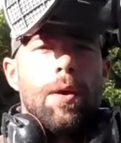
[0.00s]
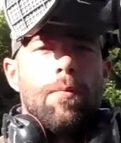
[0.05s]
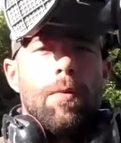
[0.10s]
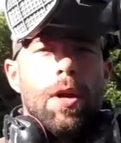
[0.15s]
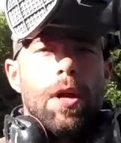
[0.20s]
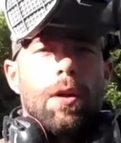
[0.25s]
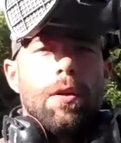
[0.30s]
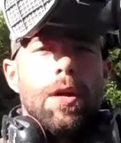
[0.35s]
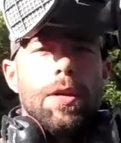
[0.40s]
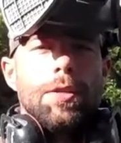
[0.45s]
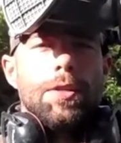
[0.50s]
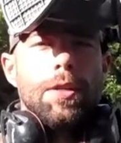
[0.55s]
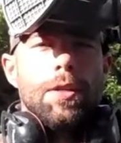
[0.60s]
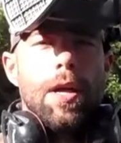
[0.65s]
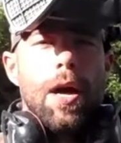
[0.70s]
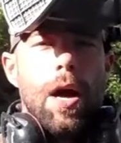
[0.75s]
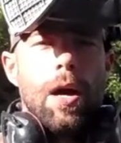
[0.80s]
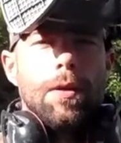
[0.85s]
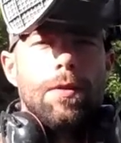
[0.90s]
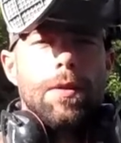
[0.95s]
I'm Rick Richard,
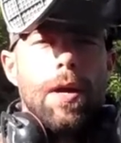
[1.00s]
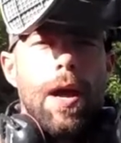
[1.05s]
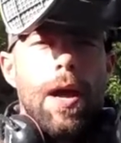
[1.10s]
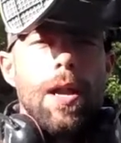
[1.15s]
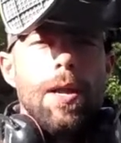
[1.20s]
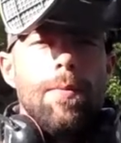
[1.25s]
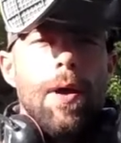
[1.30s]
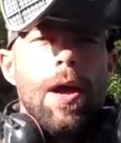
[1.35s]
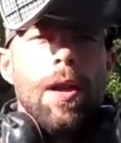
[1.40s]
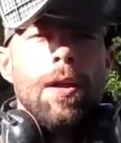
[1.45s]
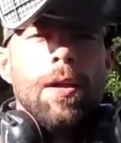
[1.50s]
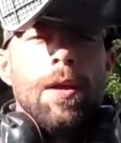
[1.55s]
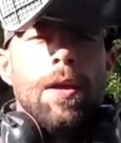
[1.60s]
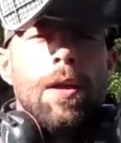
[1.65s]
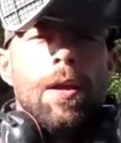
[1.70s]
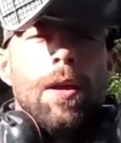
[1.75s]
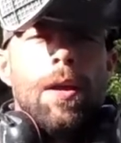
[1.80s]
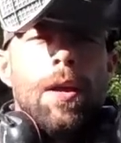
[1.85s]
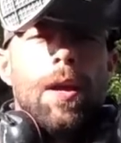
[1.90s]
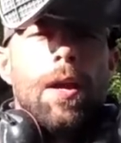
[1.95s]
the House
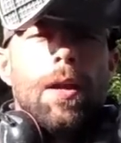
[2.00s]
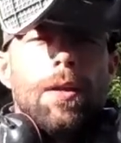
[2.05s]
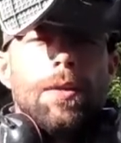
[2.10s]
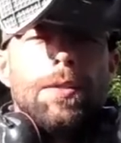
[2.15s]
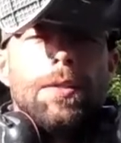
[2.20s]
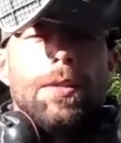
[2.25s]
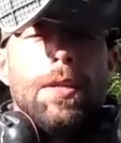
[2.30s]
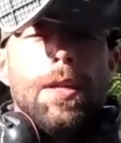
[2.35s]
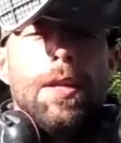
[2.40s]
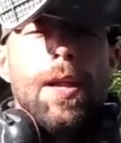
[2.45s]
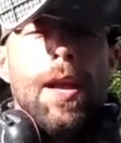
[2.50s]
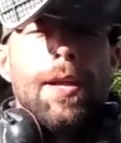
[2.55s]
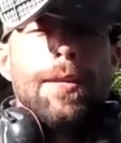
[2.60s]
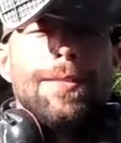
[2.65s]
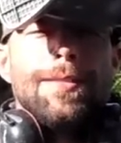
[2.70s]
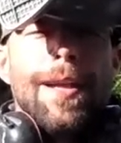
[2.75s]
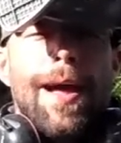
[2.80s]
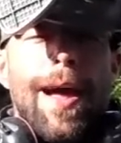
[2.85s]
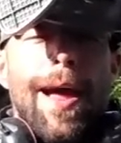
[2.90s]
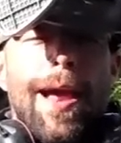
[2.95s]
Handyman, and I'll see you
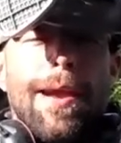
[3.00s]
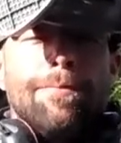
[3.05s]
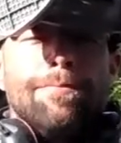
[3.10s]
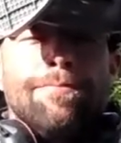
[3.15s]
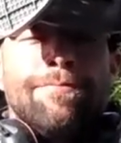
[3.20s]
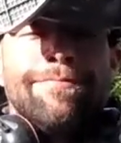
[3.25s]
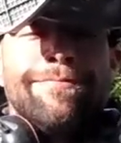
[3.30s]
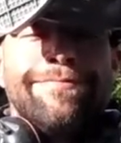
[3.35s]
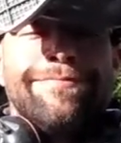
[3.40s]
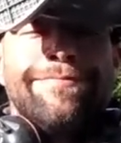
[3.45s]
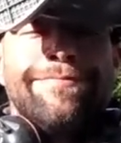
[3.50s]
next time